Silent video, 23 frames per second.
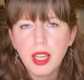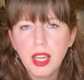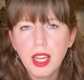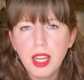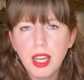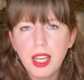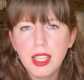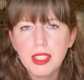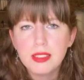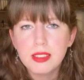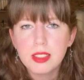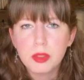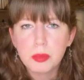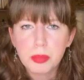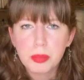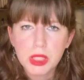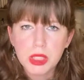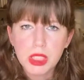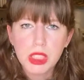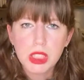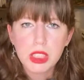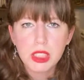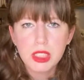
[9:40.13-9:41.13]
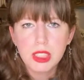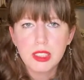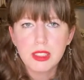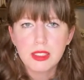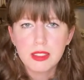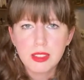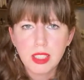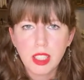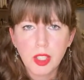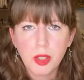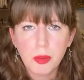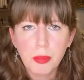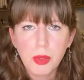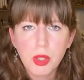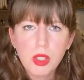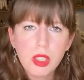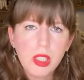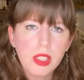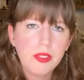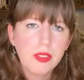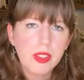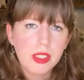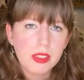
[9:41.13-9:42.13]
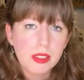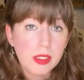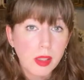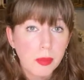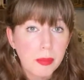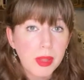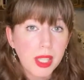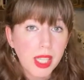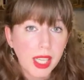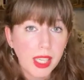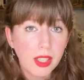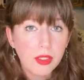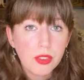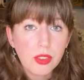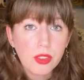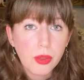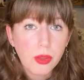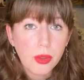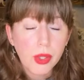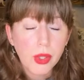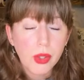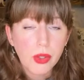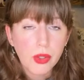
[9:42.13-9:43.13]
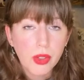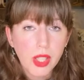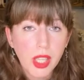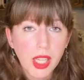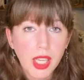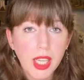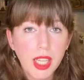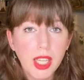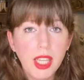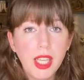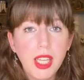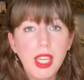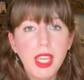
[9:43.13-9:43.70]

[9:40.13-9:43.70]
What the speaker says: as is predicted in the standard model, if there's something else going on there,